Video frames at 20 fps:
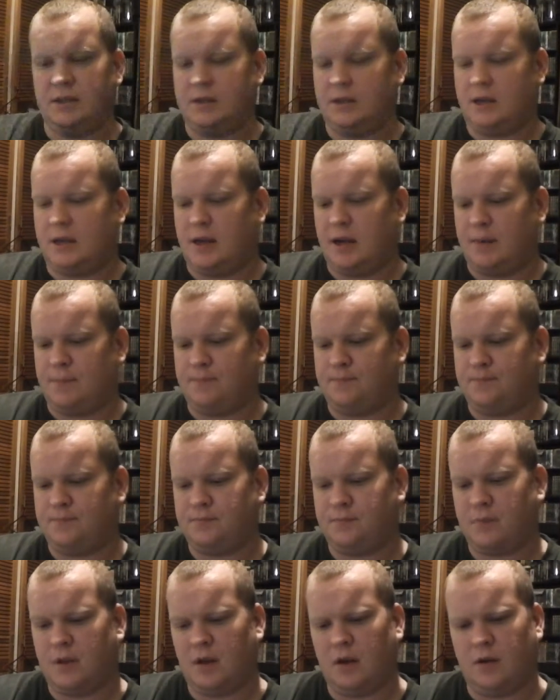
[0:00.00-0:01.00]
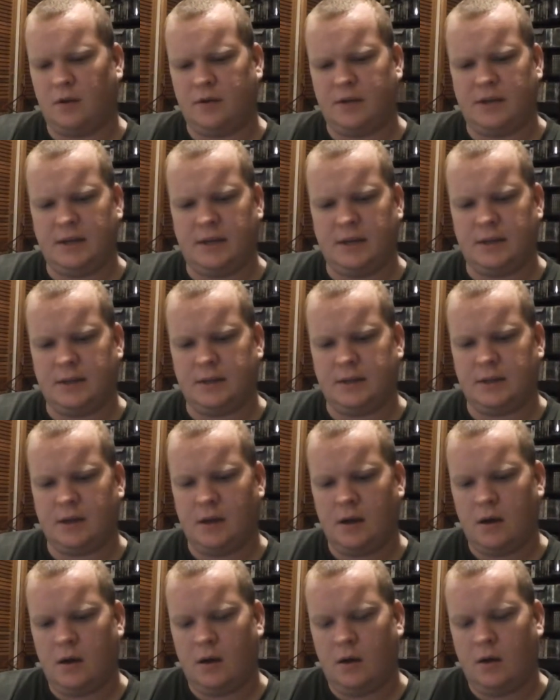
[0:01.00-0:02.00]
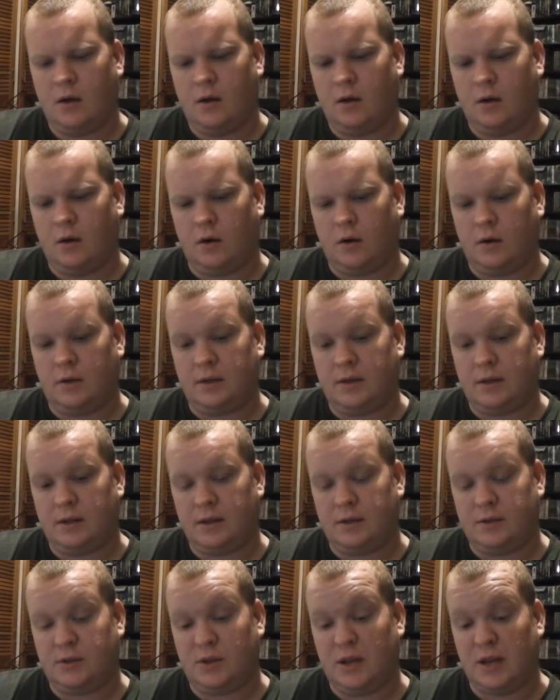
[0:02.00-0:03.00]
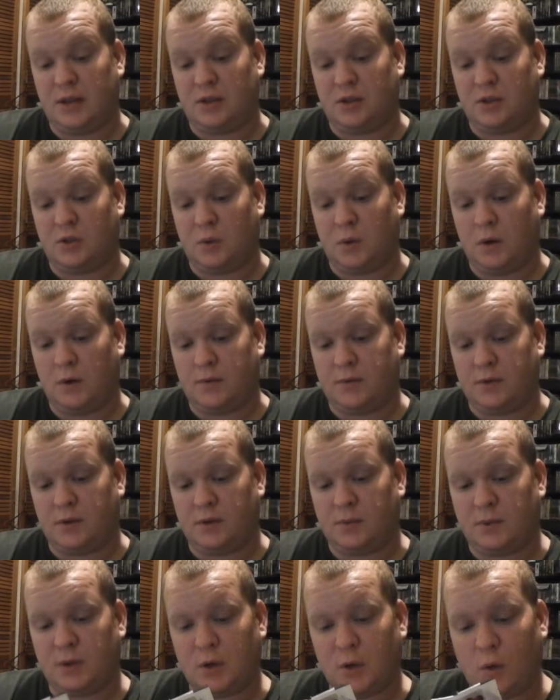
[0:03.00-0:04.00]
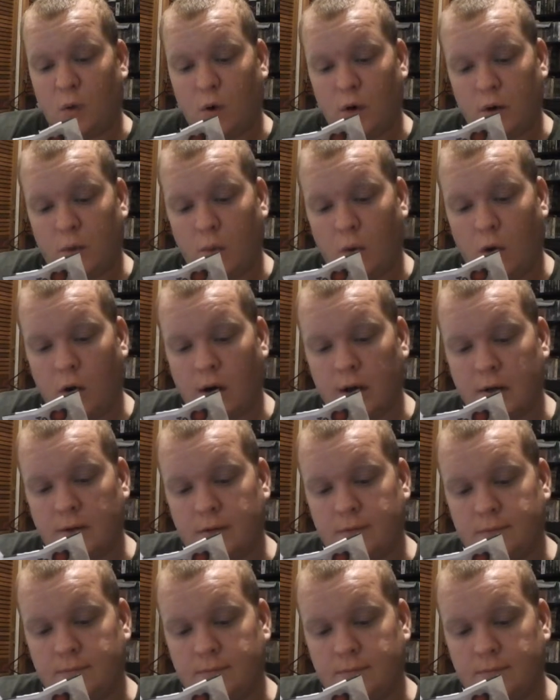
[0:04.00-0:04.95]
is I got these in 2012, so it's been quite a while.